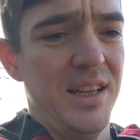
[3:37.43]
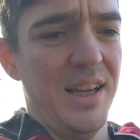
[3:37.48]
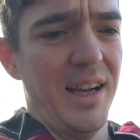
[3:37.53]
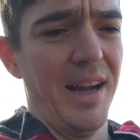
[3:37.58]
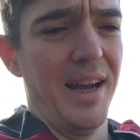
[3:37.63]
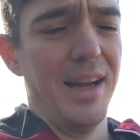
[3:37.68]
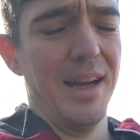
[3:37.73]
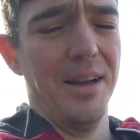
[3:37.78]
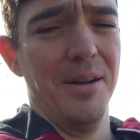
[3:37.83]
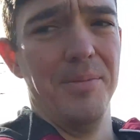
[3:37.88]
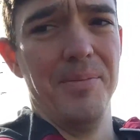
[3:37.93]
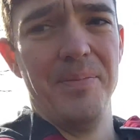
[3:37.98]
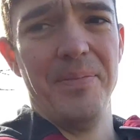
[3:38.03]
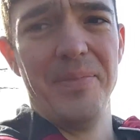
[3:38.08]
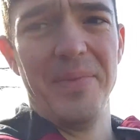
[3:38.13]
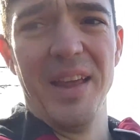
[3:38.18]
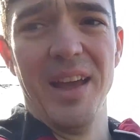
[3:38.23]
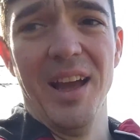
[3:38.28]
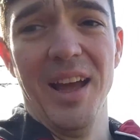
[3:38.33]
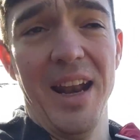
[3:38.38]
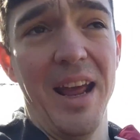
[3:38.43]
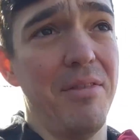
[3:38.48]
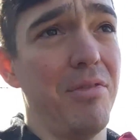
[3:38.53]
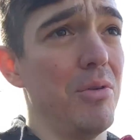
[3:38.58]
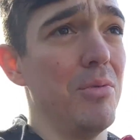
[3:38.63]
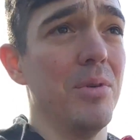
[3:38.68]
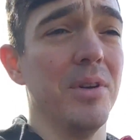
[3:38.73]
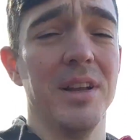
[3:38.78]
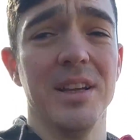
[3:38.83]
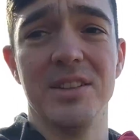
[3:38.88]
and
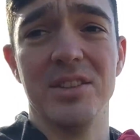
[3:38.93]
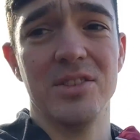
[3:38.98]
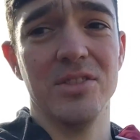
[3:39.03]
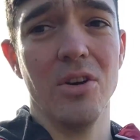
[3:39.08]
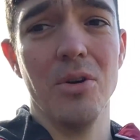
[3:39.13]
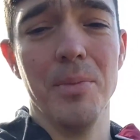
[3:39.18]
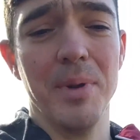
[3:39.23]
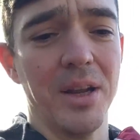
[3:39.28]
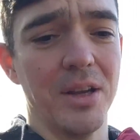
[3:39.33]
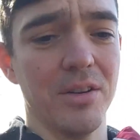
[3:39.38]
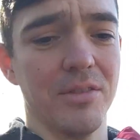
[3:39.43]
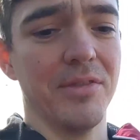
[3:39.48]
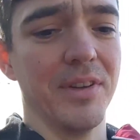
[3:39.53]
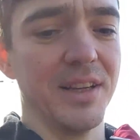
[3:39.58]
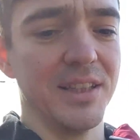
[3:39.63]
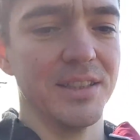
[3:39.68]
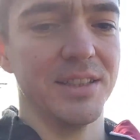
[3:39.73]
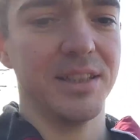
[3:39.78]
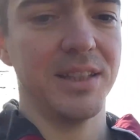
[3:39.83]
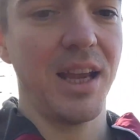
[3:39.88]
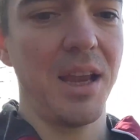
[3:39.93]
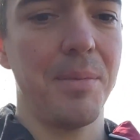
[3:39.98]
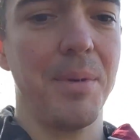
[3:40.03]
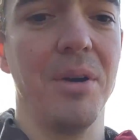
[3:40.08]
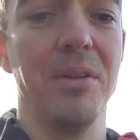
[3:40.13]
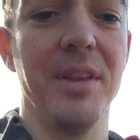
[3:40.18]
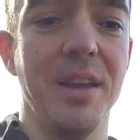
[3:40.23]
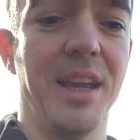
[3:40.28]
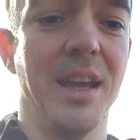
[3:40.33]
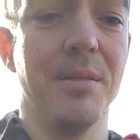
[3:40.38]
everyone has so many good things to say
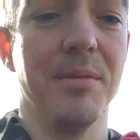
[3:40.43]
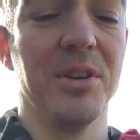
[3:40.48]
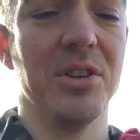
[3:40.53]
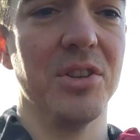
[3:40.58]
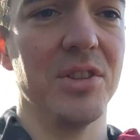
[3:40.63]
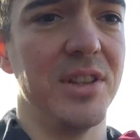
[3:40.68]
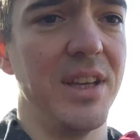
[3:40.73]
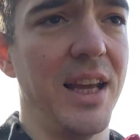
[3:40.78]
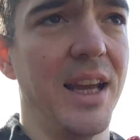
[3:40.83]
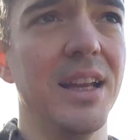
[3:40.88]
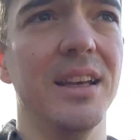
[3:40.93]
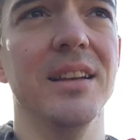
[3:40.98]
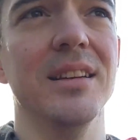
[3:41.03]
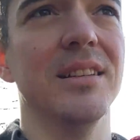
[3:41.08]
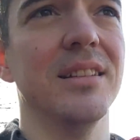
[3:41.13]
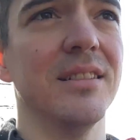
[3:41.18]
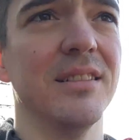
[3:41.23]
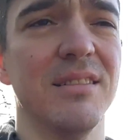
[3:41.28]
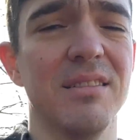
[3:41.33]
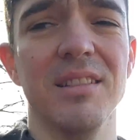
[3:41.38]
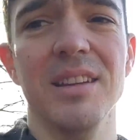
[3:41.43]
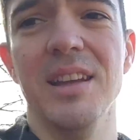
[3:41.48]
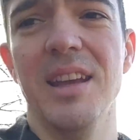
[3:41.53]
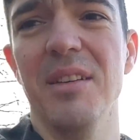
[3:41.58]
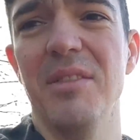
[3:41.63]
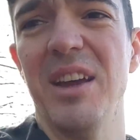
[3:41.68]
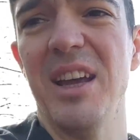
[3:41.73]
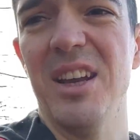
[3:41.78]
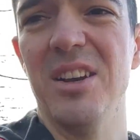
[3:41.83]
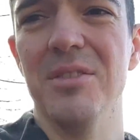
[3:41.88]
about the game. I just ain't
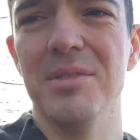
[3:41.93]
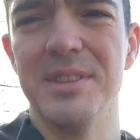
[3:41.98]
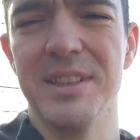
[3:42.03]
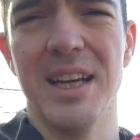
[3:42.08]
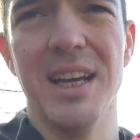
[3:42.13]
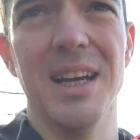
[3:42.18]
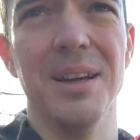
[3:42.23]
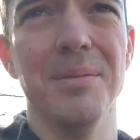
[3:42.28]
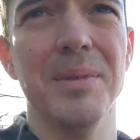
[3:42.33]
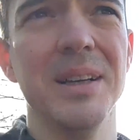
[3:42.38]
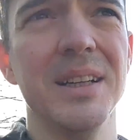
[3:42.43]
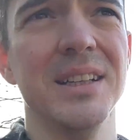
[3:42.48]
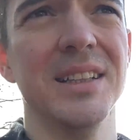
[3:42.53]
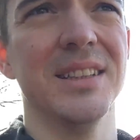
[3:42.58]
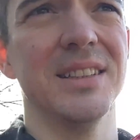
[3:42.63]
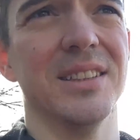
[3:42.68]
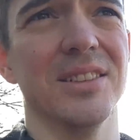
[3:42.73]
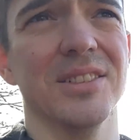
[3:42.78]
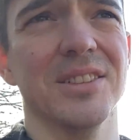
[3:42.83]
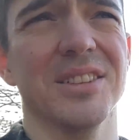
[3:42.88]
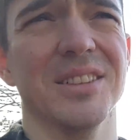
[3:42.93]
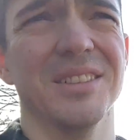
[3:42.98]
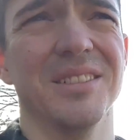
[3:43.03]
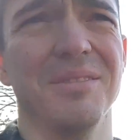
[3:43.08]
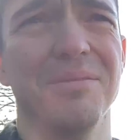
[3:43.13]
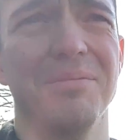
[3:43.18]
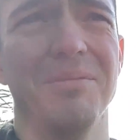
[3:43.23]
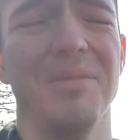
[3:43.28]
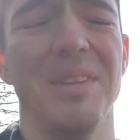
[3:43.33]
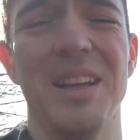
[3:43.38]
give it enough time, so
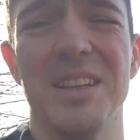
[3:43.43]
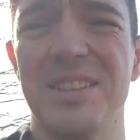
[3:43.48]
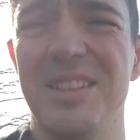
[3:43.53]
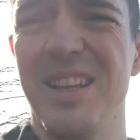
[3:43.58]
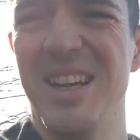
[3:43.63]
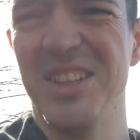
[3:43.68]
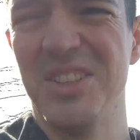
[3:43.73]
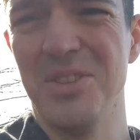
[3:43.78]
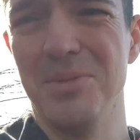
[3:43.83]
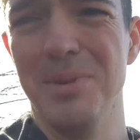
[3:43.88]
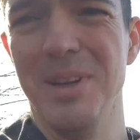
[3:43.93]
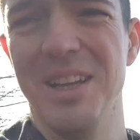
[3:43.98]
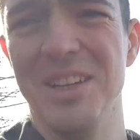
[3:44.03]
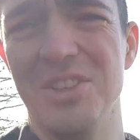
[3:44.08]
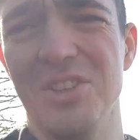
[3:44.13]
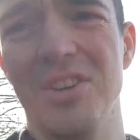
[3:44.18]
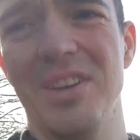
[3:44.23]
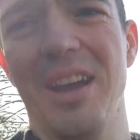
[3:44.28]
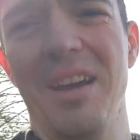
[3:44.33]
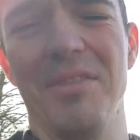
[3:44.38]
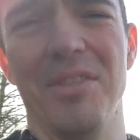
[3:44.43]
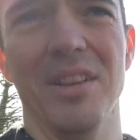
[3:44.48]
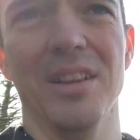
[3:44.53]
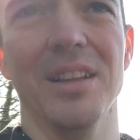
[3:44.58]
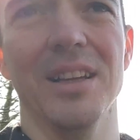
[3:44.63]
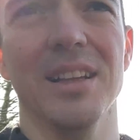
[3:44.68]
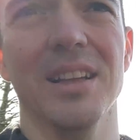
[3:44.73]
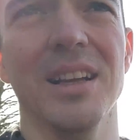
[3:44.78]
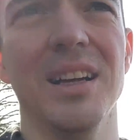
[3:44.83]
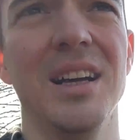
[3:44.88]
that's something I should
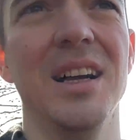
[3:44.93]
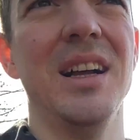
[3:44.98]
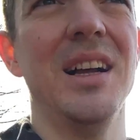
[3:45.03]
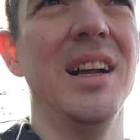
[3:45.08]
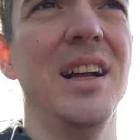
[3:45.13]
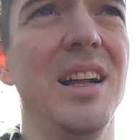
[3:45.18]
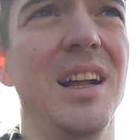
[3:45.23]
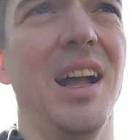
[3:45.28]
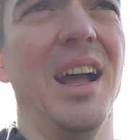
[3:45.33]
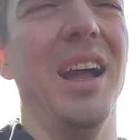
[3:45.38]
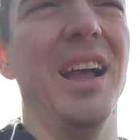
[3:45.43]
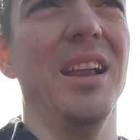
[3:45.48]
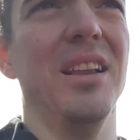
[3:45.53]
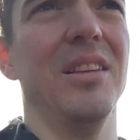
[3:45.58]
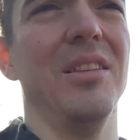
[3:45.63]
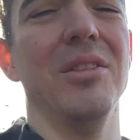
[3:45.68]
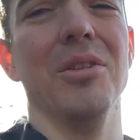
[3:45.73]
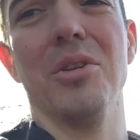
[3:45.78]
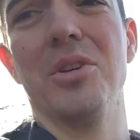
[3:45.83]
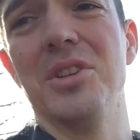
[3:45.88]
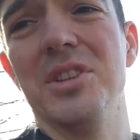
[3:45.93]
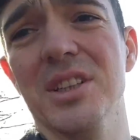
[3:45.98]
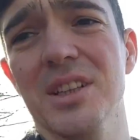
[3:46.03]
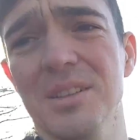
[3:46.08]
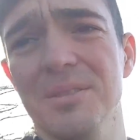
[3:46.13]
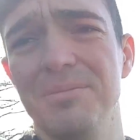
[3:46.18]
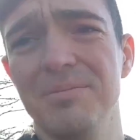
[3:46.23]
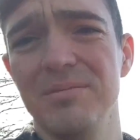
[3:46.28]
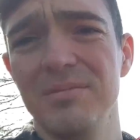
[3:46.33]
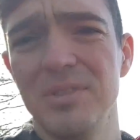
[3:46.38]
definitely look
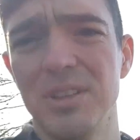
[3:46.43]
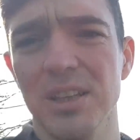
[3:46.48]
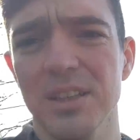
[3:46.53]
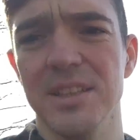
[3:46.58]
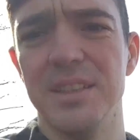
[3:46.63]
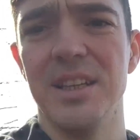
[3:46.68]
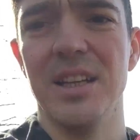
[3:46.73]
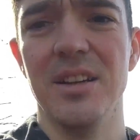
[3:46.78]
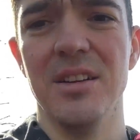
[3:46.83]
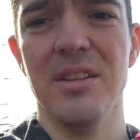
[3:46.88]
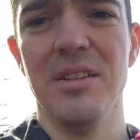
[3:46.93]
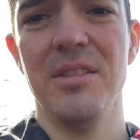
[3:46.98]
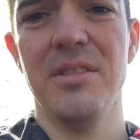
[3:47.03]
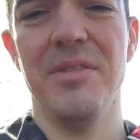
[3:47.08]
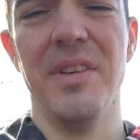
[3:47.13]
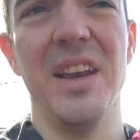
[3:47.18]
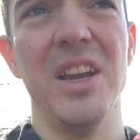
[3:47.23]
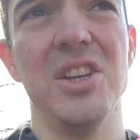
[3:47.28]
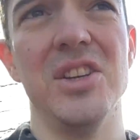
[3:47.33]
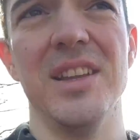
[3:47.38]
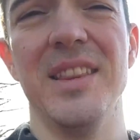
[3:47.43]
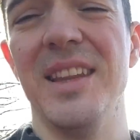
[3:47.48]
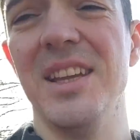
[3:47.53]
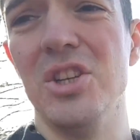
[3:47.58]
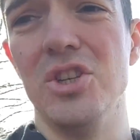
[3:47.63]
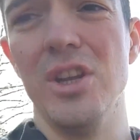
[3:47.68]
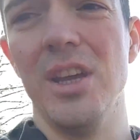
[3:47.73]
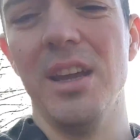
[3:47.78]
to consider finishing this